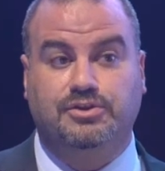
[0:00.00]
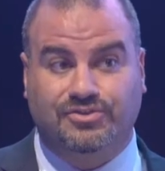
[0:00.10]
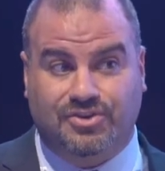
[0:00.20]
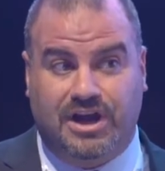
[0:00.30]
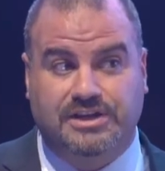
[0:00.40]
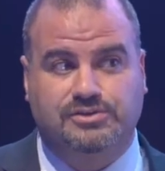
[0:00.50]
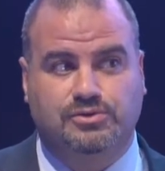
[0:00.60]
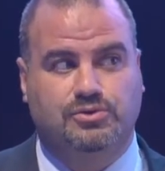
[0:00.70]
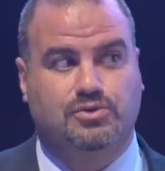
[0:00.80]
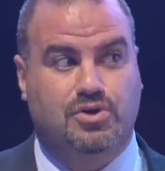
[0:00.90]
try
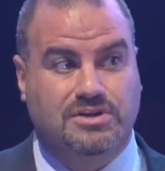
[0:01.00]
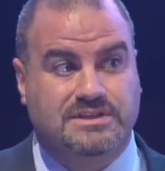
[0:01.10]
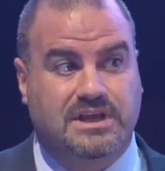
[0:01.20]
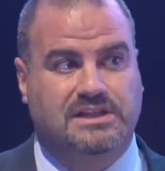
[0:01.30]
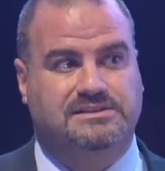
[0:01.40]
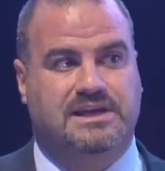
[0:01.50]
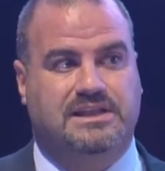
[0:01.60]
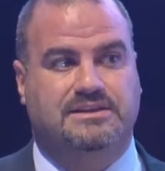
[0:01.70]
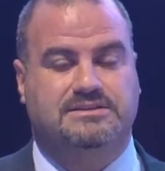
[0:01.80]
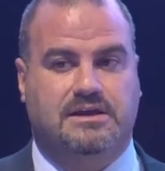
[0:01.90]
to consult
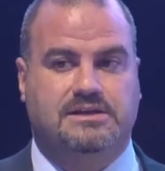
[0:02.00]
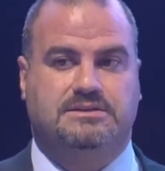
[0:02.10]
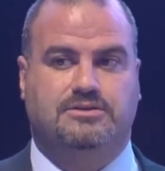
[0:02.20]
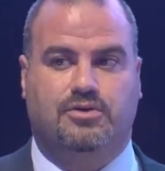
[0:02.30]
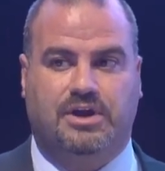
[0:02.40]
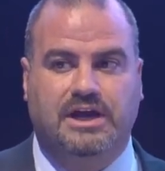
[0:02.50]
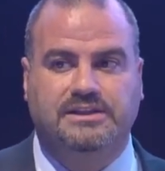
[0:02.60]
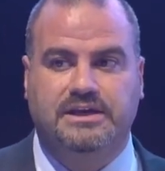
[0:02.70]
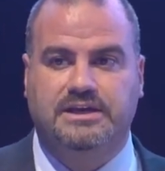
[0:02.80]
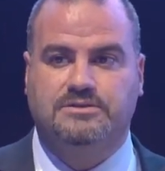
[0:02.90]
and discuss your
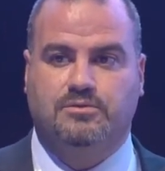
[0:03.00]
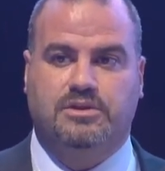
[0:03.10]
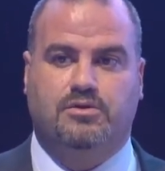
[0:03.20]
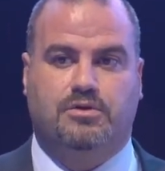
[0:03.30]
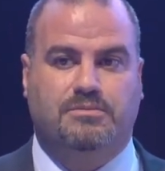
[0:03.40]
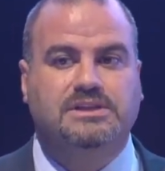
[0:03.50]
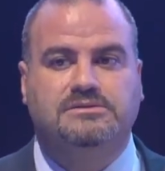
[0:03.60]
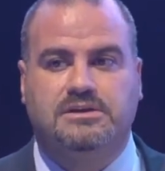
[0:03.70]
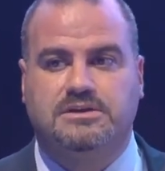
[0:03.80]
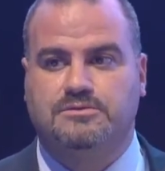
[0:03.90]
ideas with your
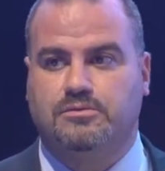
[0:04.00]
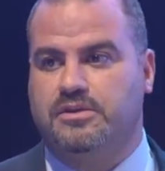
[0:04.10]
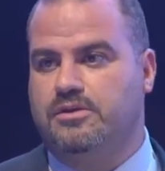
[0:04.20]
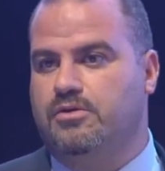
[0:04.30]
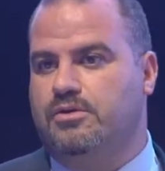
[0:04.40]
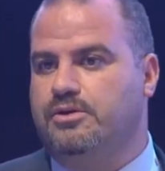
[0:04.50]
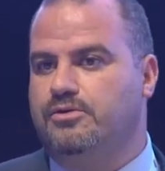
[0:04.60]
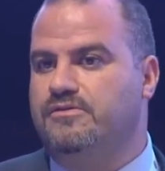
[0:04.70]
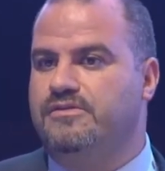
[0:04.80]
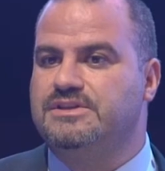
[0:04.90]
mentors, with your
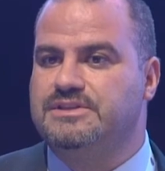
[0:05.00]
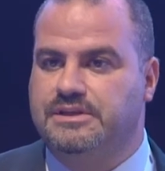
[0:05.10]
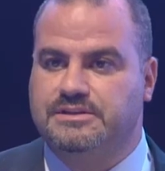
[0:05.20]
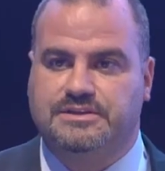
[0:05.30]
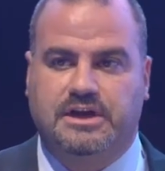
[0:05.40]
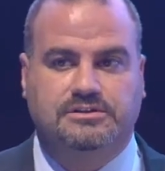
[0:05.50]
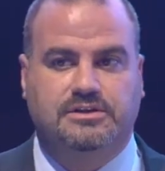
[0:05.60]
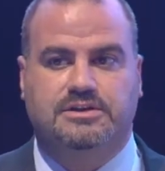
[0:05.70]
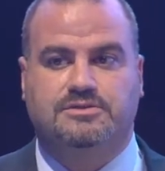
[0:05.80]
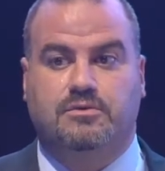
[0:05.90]
university
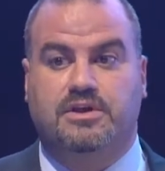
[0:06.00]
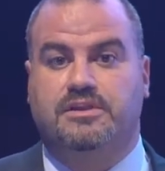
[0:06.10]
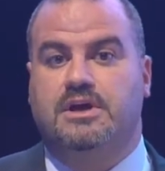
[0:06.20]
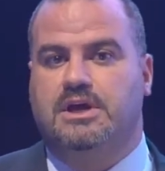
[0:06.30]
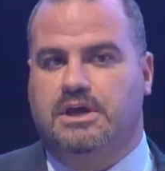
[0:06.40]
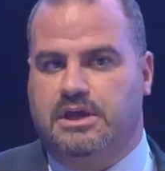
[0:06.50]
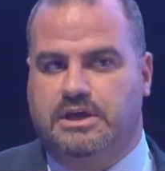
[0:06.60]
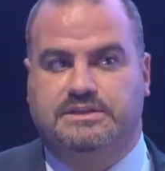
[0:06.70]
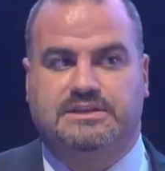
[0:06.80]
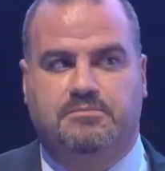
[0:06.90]
instructors, with
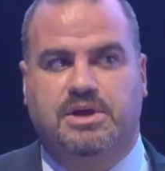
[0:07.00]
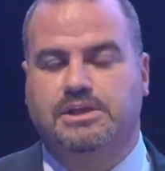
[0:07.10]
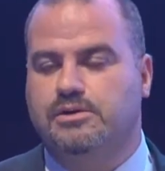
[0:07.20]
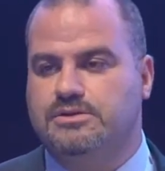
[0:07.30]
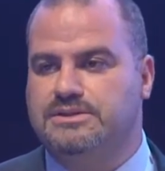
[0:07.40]
somebody who is